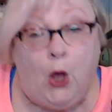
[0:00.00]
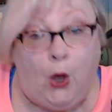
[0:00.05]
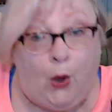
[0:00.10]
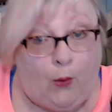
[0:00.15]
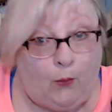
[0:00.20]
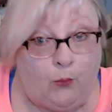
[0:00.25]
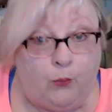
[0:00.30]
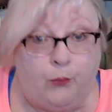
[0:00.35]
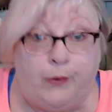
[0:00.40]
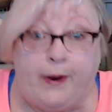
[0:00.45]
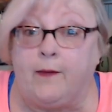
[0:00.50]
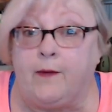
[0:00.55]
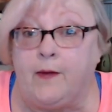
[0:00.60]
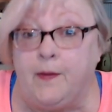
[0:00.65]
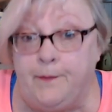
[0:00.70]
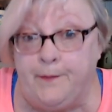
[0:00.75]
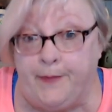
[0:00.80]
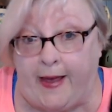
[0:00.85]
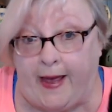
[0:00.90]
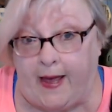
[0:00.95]

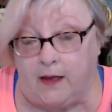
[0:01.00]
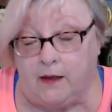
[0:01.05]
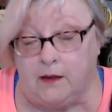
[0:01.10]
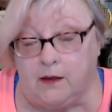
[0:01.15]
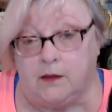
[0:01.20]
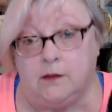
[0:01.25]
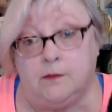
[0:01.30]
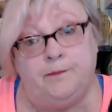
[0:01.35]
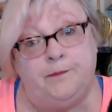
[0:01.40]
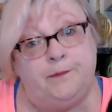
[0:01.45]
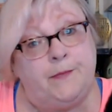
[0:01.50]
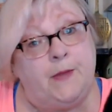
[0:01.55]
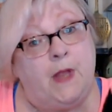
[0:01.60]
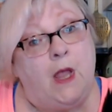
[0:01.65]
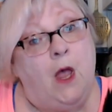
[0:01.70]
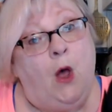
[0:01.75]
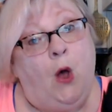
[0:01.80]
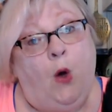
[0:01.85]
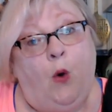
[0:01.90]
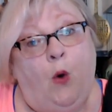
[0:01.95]
Welcome back.
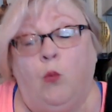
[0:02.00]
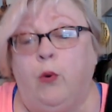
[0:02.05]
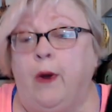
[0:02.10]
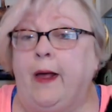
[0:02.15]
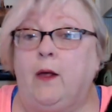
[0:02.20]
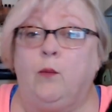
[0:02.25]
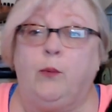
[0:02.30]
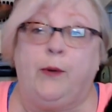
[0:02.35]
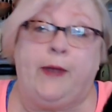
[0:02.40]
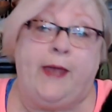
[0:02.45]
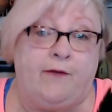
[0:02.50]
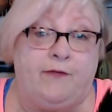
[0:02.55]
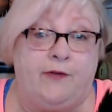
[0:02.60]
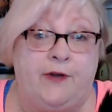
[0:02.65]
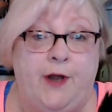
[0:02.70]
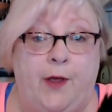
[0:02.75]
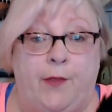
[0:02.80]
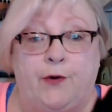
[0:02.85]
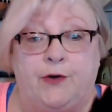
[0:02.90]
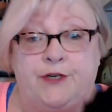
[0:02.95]
Well, we have
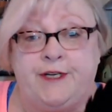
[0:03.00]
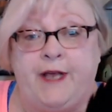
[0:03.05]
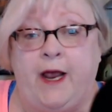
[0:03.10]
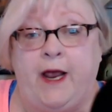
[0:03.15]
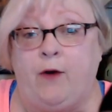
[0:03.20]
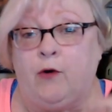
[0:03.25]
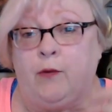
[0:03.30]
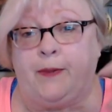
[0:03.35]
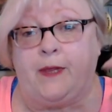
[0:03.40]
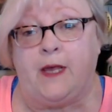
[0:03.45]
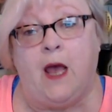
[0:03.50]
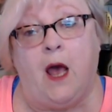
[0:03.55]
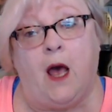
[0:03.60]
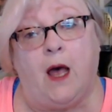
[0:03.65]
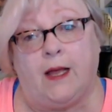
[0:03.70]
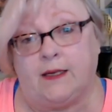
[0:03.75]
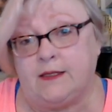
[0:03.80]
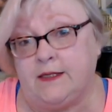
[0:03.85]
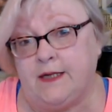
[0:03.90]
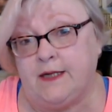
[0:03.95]
another terribly
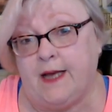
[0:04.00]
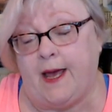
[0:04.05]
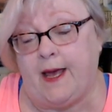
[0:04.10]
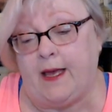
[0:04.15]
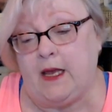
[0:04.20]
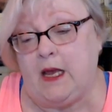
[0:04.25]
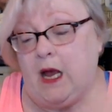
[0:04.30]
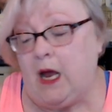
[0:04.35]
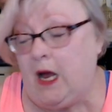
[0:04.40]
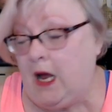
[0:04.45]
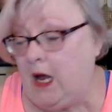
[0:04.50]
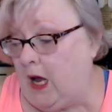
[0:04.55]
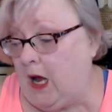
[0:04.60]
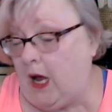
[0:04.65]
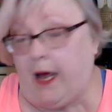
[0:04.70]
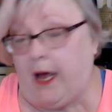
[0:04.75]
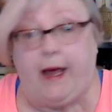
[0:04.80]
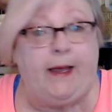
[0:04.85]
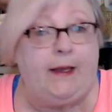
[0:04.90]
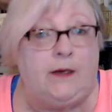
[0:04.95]
hot day.
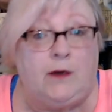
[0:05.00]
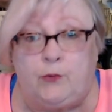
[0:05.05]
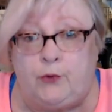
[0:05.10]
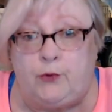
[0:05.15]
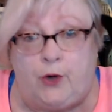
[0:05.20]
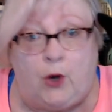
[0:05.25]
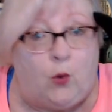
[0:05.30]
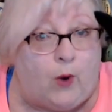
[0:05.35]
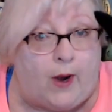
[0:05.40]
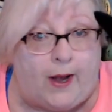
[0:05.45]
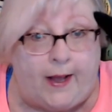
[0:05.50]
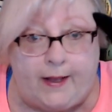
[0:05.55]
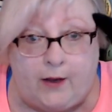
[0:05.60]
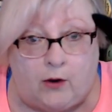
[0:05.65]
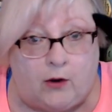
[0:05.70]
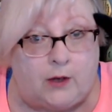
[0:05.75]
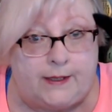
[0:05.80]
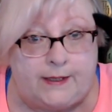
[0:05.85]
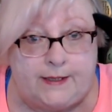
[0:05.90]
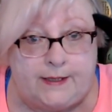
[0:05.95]
I don't know why
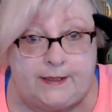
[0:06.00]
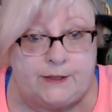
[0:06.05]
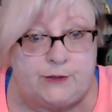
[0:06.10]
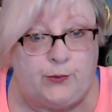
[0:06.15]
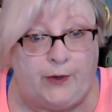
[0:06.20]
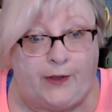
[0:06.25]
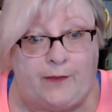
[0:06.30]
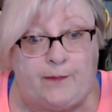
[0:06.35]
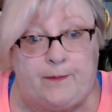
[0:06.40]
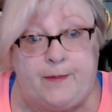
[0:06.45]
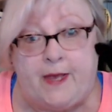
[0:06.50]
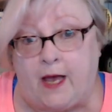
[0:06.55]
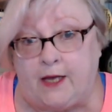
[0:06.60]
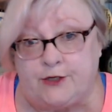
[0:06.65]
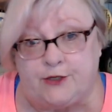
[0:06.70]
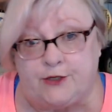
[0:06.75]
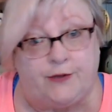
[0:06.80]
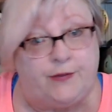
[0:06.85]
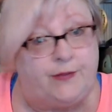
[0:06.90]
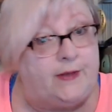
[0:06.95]
Audie is with me. I
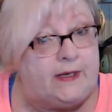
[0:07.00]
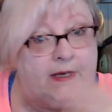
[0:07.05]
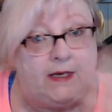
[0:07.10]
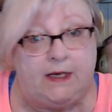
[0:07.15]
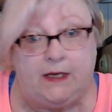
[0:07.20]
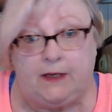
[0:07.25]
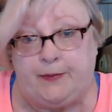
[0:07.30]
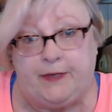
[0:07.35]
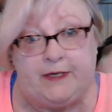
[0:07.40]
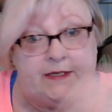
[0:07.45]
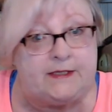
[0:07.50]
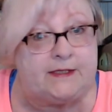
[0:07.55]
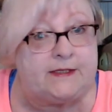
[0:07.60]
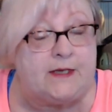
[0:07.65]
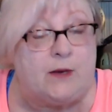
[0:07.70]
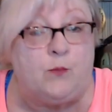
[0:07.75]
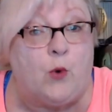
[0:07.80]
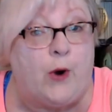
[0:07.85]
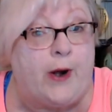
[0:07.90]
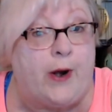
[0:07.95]
should think he'd be
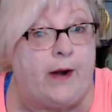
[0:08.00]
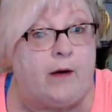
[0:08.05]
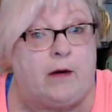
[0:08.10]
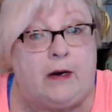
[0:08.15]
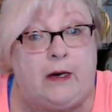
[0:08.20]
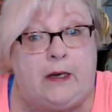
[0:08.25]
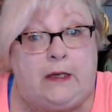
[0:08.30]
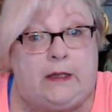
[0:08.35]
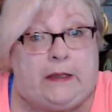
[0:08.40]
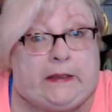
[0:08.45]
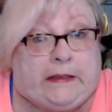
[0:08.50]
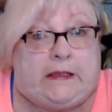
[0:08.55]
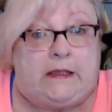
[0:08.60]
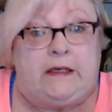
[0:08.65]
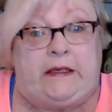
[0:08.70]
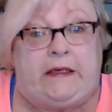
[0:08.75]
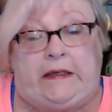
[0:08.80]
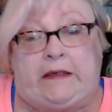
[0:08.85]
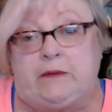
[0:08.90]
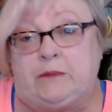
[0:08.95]
somewhere,
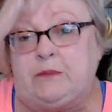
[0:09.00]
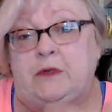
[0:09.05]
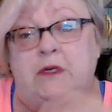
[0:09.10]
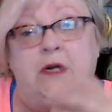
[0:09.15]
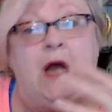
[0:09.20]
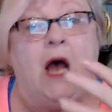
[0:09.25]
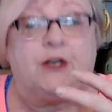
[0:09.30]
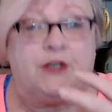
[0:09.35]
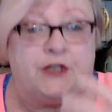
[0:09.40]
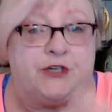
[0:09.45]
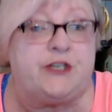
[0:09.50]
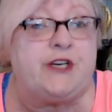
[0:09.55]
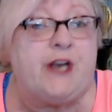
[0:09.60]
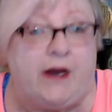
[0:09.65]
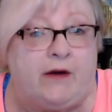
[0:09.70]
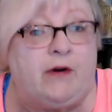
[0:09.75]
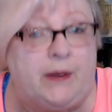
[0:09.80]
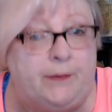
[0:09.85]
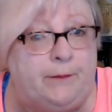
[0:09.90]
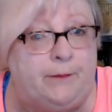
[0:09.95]
you know, not
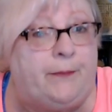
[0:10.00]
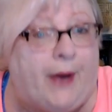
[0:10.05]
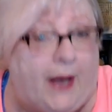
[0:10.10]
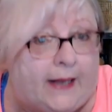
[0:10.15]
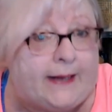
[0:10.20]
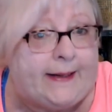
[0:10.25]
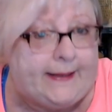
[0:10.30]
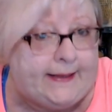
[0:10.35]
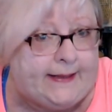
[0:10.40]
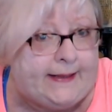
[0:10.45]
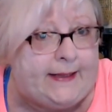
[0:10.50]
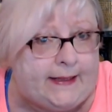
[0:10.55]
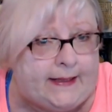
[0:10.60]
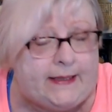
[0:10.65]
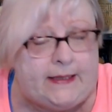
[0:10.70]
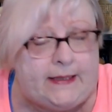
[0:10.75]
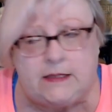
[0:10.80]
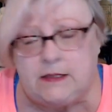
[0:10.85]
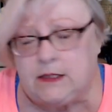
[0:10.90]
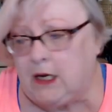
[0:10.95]
sharing body
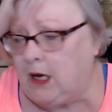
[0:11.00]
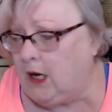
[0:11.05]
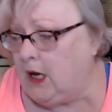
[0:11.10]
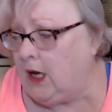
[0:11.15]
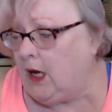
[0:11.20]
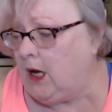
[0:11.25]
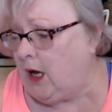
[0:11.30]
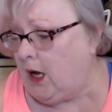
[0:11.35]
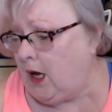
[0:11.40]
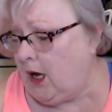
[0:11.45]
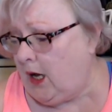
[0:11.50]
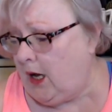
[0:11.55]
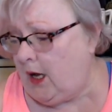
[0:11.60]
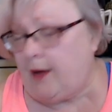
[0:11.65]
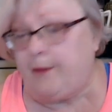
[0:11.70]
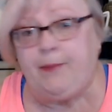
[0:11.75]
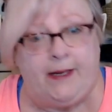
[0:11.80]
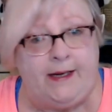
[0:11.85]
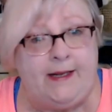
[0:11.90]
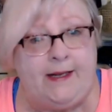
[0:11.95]
heat. Uh,
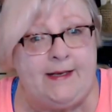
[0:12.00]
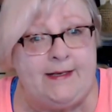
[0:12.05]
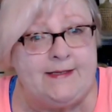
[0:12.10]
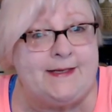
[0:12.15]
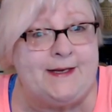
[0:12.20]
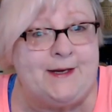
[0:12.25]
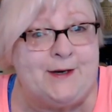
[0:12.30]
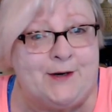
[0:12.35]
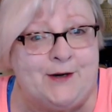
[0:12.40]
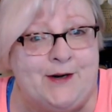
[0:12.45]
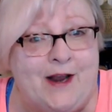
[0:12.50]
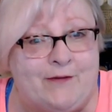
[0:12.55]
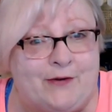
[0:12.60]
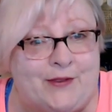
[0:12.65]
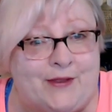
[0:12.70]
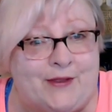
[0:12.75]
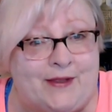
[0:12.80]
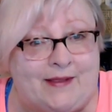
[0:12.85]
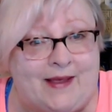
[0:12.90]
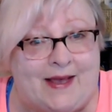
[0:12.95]
but he's here
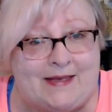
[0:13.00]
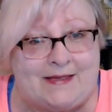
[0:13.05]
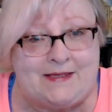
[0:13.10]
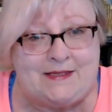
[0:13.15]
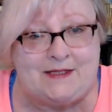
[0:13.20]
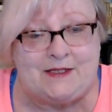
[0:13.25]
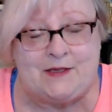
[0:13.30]
nevertheless.